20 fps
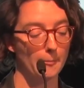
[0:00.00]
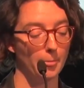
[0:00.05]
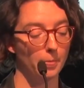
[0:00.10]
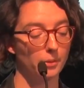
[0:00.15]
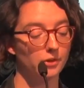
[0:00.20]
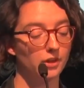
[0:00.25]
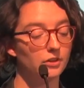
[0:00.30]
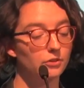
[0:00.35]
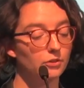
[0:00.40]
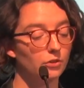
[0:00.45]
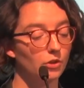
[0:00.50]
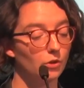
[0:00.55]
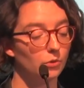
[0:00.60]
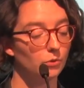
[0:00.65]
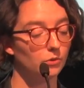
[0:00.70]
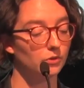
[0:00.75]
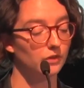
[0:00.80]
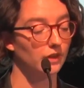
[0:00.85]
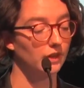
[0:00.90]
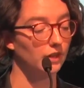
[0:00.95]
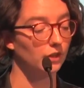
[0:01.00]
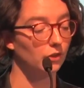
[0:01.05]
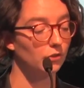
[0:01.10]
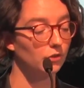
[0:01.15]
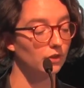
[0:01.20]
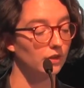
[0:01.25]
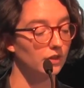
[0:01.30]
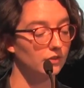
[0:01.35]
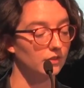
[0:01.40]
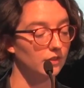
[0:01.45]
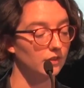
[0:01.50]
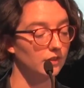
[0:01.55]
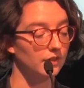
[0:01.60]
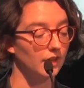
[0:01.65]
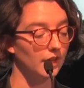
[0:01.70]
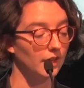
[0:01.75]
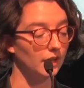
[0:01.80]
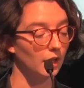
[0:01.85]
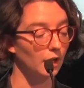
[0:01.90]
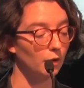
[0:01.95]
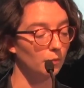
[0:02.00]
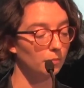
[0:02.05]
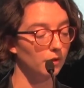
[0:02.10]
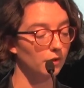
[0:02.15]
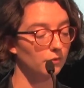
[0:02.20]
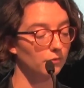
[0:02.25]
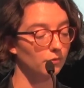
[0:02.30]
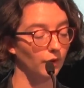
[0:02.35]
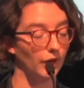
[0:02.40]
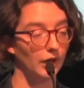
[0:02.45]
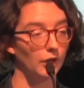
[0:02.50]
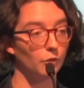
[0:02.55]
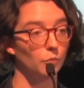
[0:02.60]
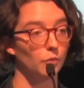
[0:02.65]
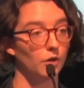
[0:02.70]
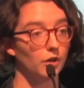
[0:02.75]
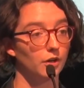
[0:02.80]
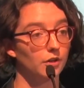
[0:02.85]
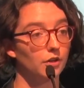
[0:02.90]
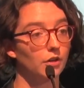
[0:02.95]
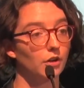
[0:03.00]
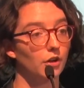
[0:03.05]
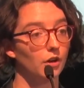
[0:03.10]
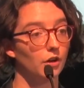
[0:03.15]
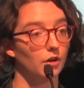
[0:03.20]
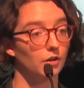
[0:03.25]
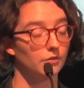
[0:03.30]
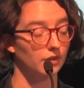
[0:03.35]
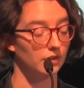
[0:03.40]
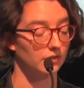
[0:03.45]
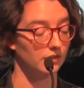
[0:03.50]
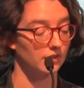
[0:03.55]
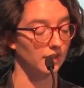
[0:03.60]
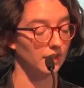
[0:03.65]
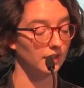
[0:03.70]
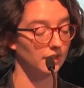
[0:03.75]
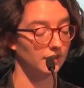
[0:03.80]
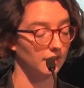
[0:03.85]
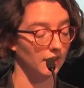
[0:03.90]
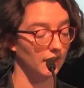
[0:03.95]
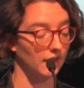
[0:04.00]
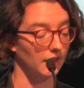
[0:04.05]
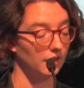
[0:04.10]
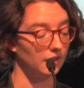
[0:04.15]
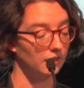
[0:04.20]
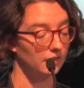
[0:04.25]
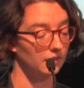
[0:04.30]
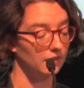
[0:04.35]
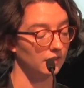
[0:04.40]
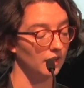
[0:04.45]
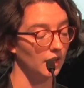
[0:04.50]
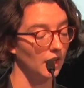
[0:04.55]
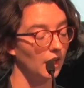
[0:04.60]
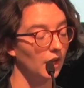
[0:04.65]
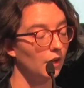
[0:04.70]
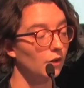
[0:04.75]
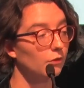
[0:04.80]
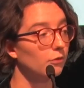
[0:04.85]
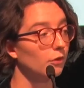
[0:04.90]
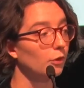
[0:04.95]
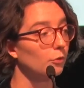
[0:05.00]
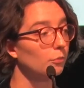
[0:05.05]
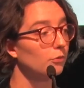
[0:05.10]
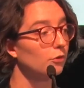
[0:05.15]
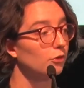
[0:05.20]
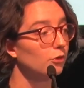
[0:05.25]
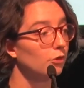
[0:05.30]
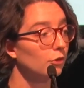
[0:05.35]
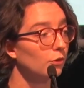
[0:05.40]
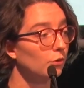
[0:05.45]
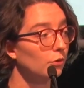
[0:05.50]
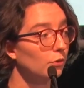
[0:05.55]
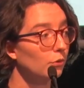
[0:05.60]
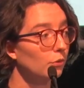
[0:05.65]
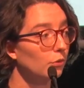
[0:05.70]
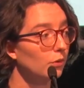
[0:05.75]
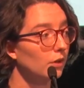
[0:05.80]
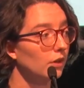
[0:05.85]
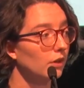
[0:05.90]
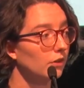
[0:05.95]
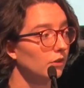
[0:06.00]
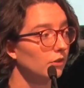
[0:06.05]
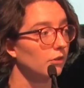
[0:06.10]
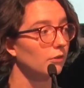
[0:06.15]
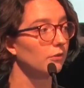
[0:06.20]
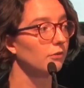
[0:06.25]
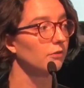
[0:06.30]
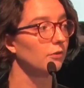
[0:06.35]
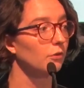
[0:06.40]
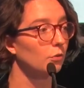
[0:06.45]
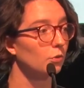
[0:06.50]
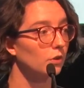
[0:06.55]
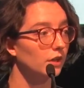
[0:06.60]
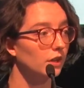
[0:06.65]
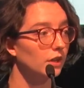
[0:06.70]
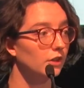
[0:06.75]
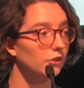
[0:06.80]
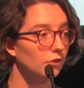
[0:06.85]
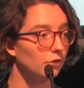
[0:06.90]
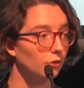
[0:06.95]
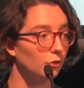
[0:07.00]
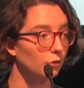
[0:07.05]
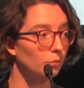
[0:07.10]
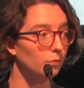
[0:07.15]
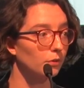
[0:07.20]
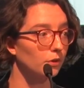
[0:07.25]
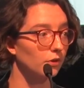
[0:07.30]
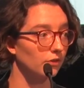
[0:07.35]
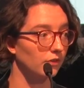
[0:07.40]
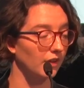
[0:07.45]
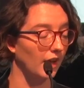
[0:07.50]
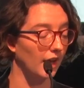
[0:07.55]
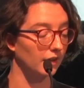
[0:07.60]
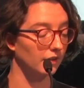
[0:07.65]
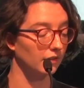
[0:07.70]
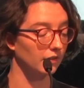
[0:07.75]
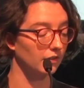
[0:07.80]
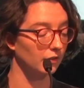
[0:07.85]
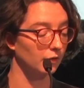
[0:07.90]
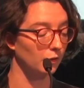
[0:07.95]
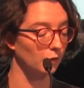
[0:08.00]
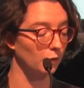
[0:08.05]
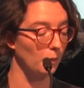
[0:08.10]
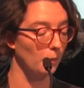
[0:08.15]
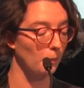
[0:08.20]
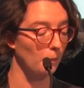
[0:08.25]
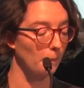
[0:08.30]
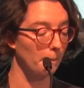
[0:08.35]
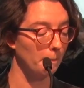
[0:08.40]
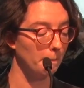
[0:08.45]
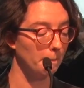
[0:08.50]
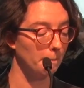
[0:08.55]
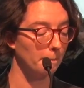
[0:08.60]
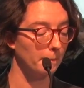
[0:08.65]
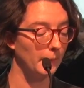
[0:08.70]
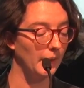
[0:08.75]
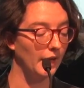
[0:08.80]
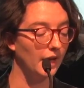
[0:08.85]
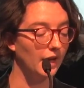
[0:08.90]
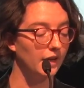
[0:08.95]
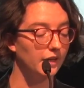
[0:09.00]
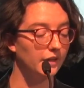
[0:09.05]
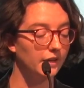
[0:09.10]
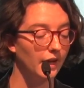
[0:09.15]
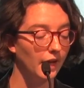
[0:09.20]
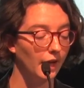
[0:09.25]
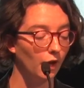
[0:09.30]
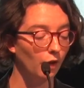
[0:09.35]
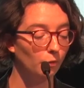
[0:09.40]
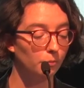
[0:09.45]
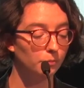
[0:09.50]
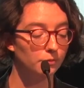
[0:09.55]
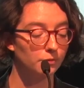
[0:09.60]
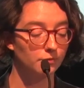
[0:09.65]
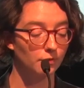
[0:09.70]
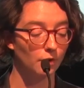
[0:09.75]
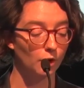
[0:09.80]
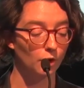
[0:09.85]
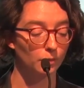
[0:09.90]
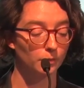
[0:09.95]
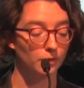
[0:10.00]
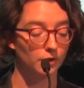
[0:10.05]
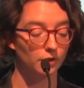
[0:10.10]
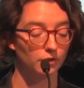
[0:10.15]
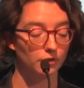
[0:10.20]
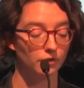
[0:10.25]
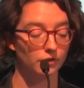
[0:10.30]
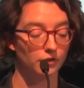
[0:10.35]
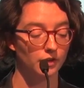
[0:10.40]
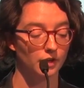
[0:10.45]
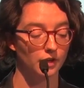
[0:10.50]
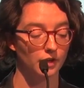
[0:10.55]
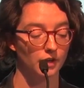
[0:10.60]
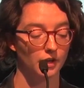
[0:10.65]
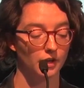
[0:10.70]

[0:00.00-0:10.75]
These loans increased the take-up of rainwater harvesting tanks from 2 to 42% and helped farmers